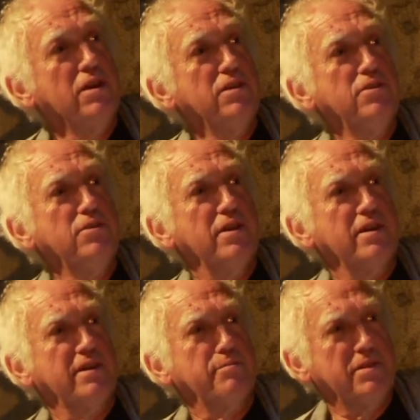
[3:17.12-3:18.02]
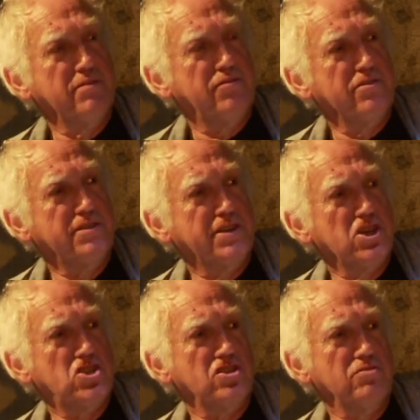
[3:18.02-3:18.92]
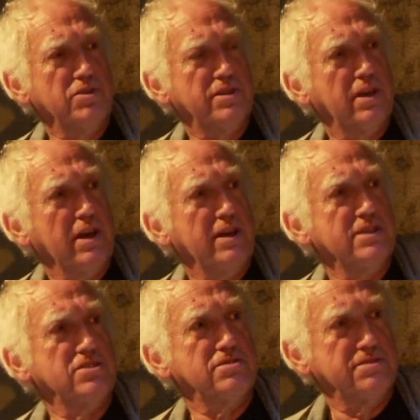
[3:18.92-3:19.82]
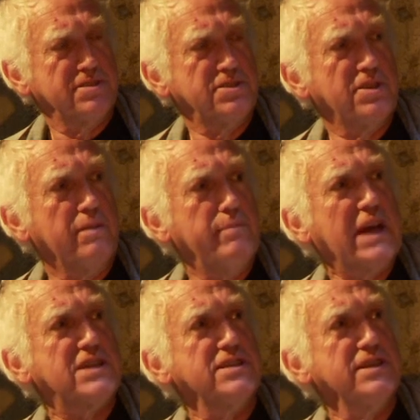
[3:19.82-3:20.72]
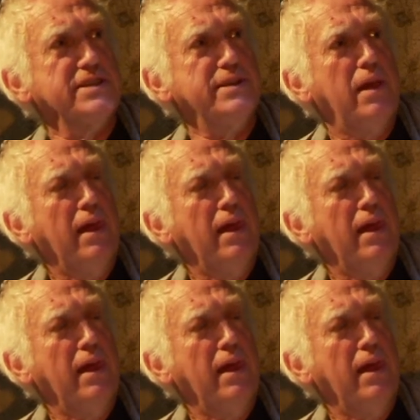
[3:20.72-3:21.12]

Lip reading: who had a bit of a flirtation with cars. This is the Dymaxion.